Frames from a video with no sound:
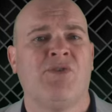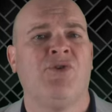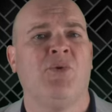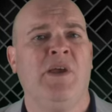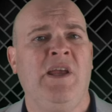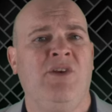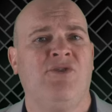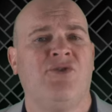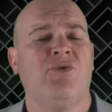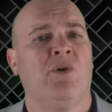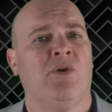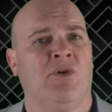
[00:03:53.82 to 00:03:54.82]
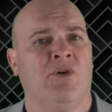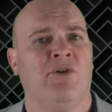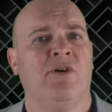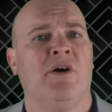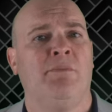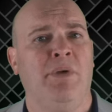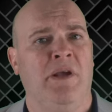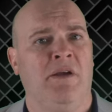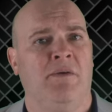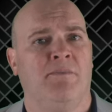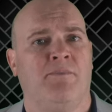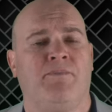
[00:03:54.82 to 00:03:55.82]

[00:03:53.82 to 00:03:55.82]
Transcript: so each will earn a B.